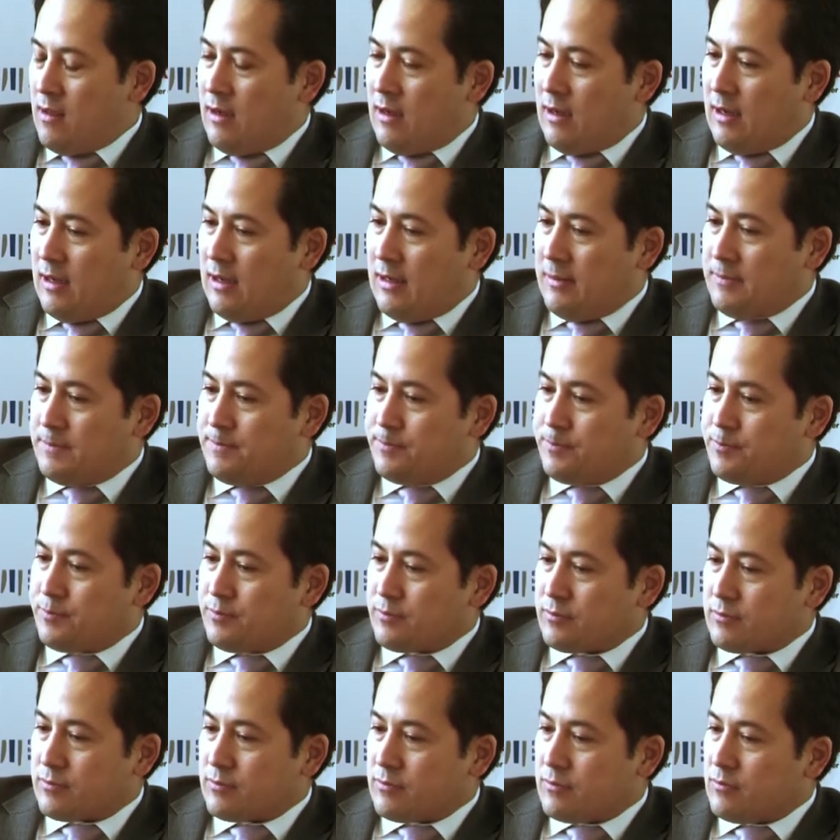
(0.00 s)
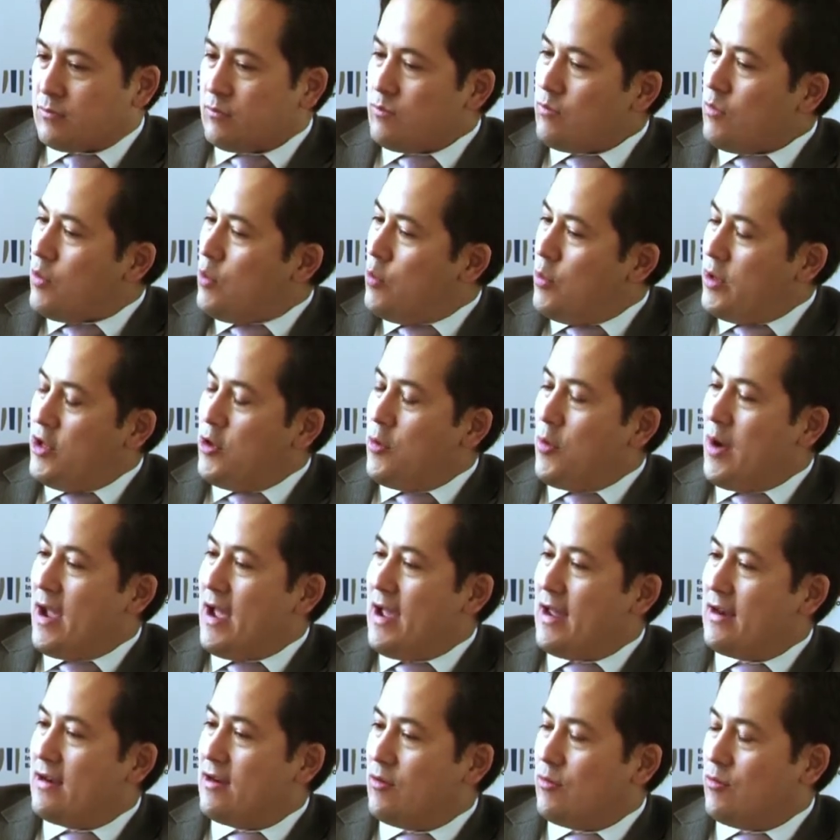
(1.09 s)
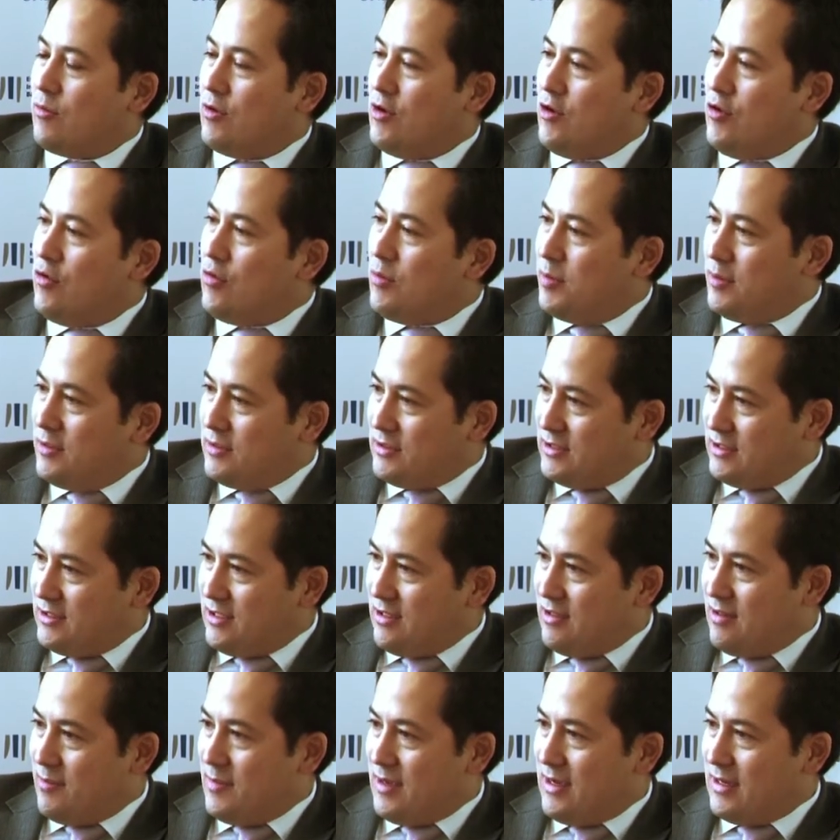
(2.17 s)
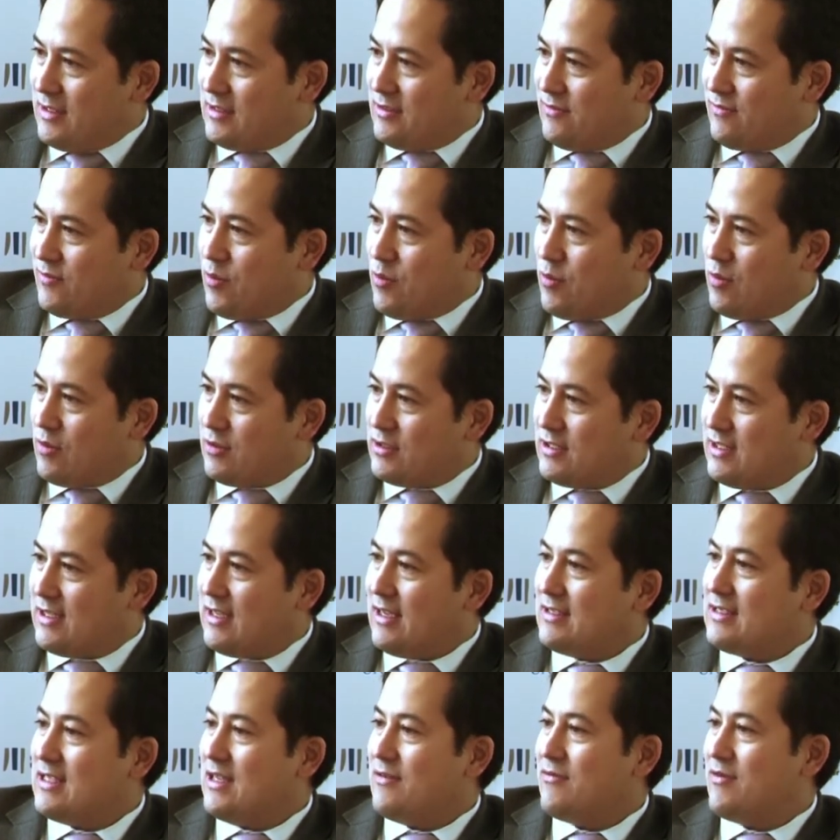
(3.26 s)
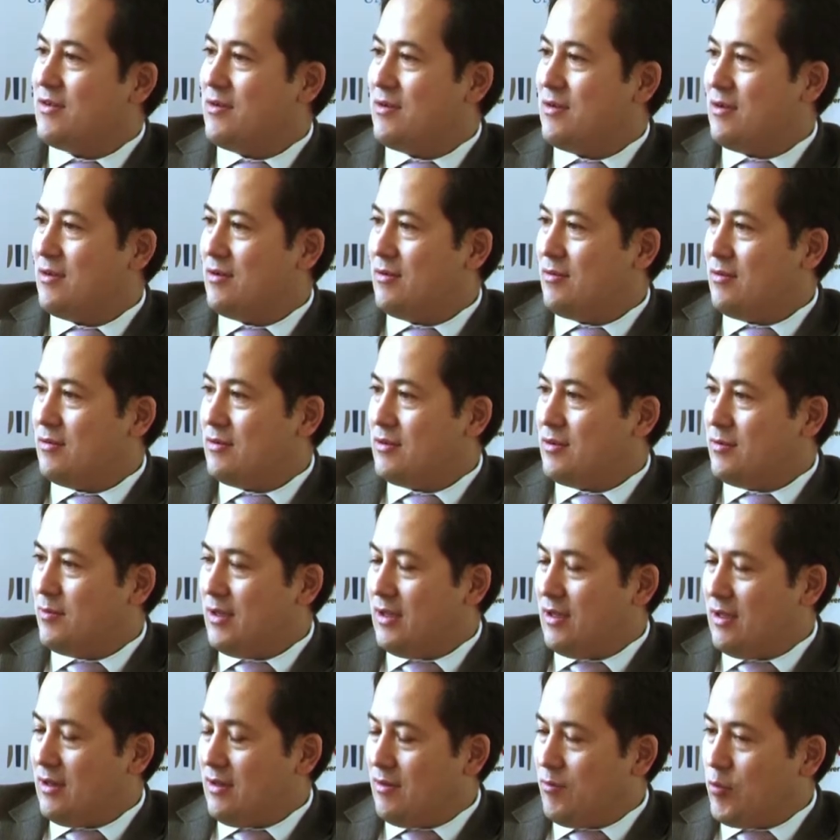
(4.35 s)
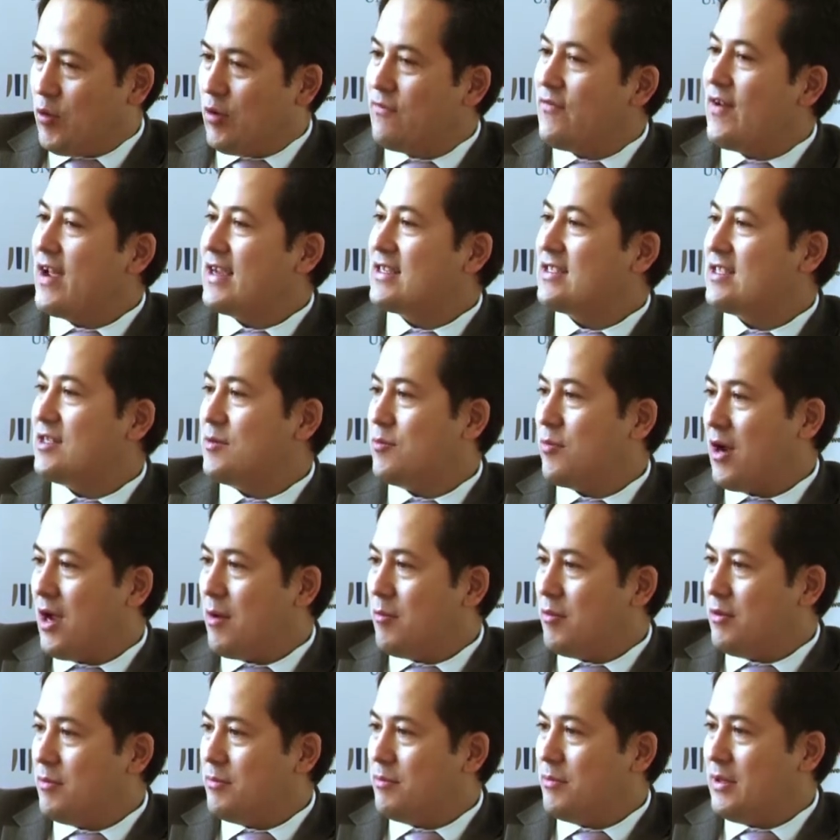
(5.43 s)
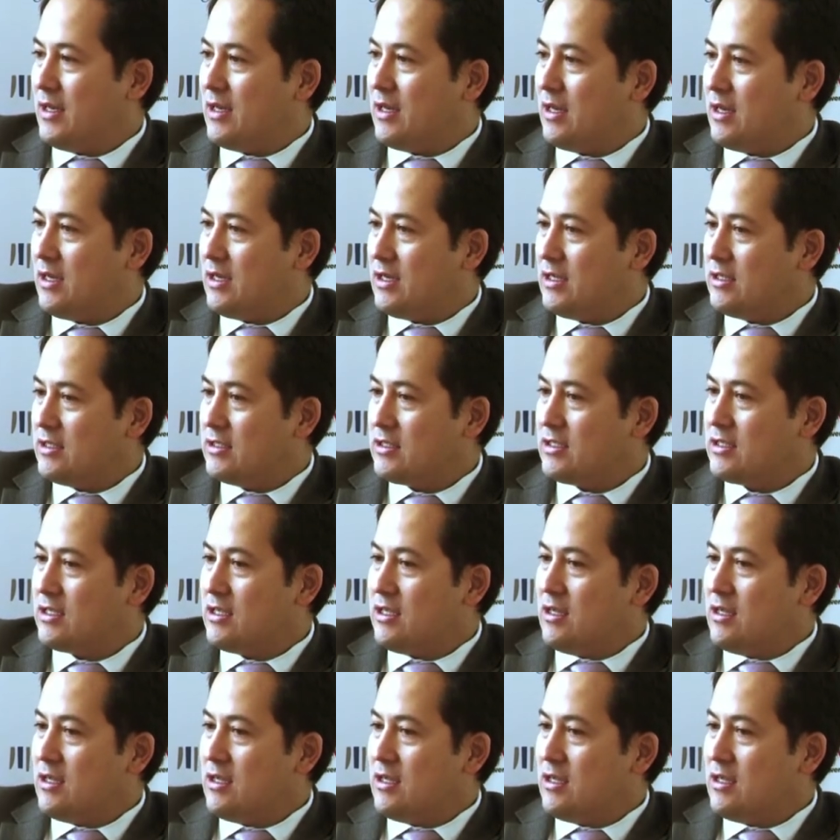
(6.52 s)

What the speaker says: When you add renewables to the mix, of course, it gets even to be a more vexing problem because